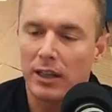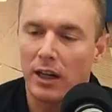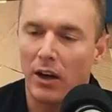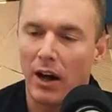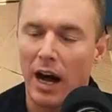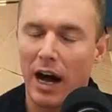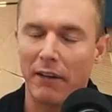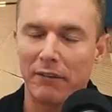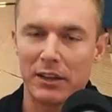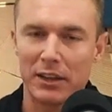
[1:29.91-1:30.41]
Now,
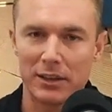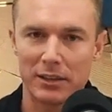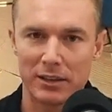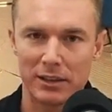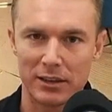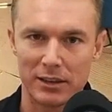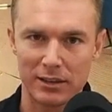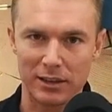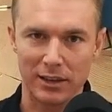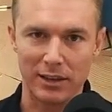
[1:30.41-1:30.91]
obviously,
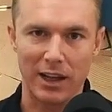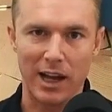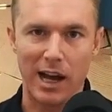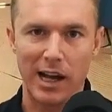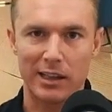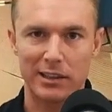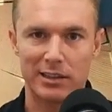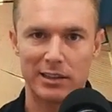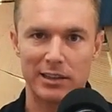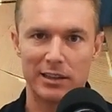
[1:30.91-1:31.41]
there's a
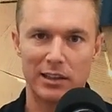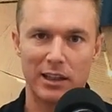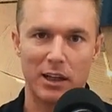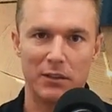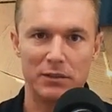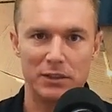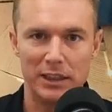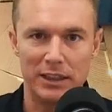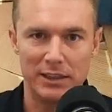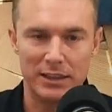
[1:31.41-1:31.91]
lot
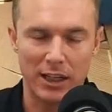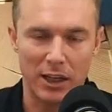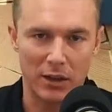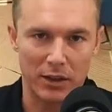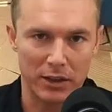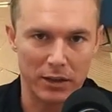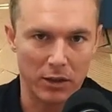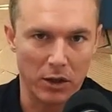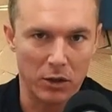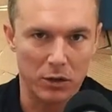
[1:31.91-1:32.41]
of detail
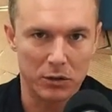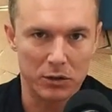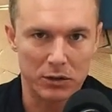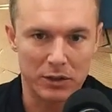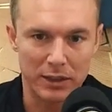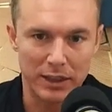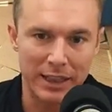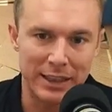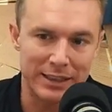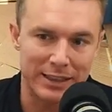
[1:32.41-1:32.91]
that goes
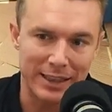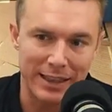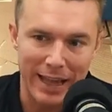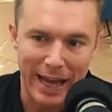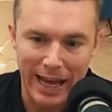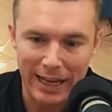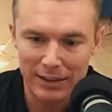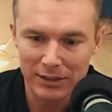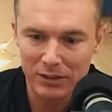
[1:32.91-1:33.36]
into that.